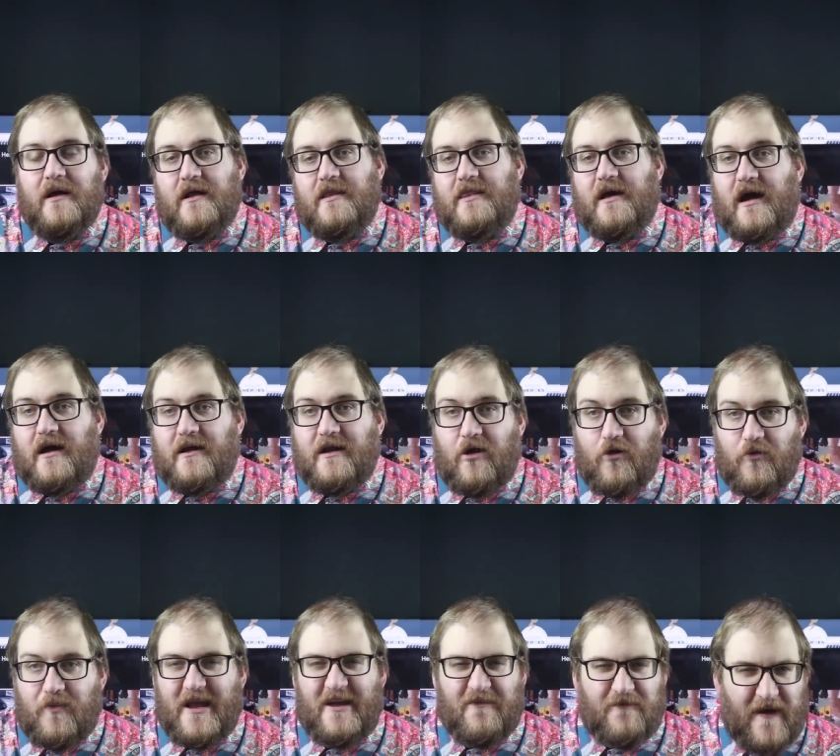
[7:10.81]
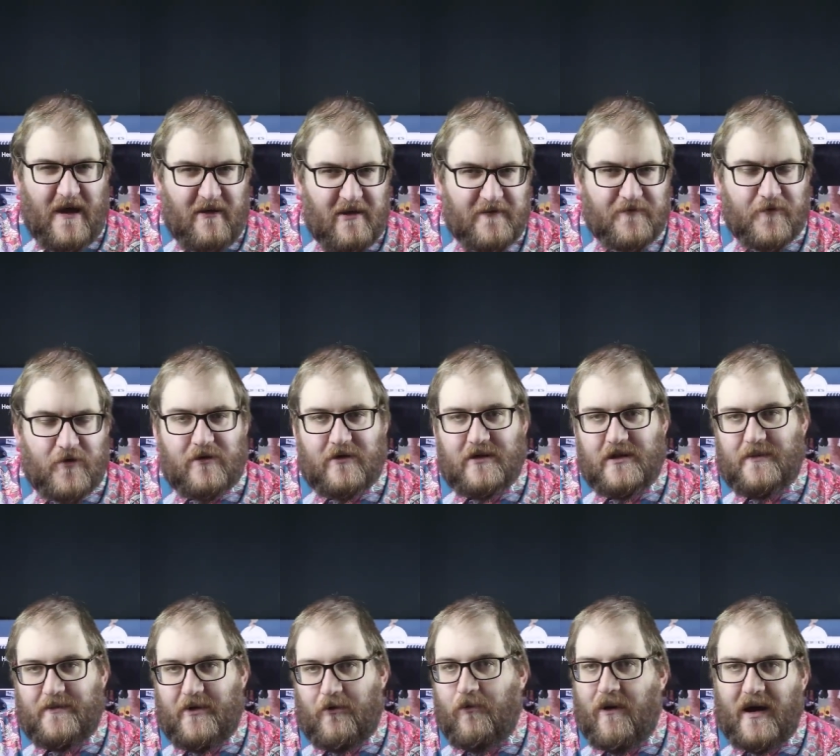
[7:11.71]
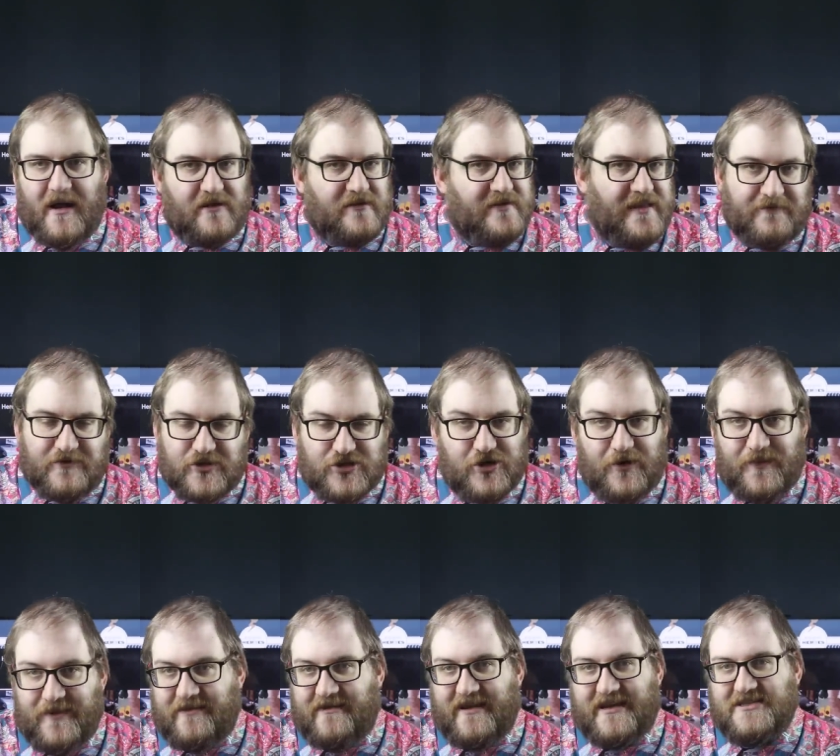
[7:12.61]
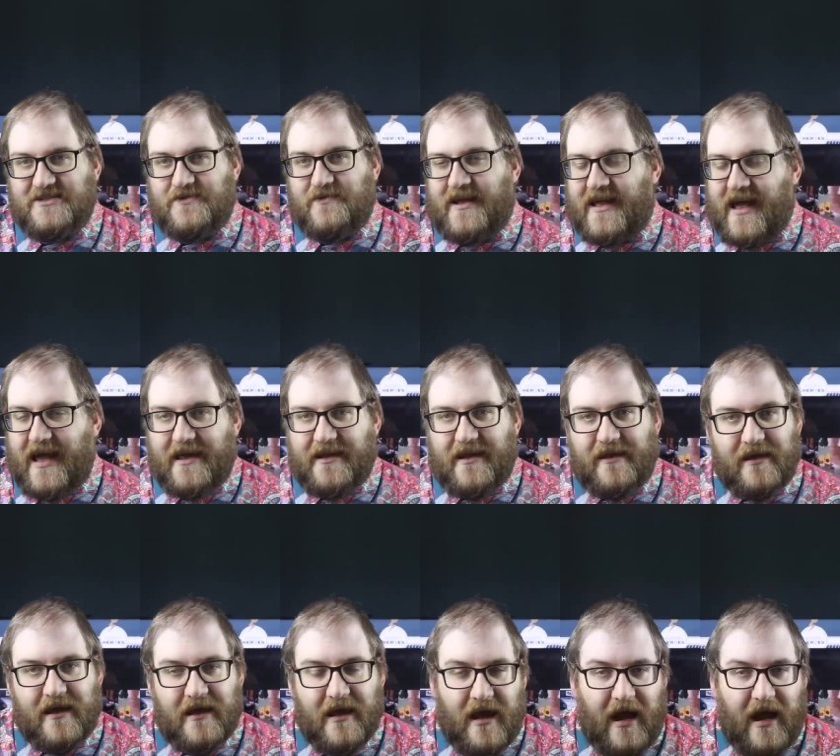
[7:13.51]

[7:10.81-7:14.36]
that are now being very vocal about why they'll never shop in Tesco again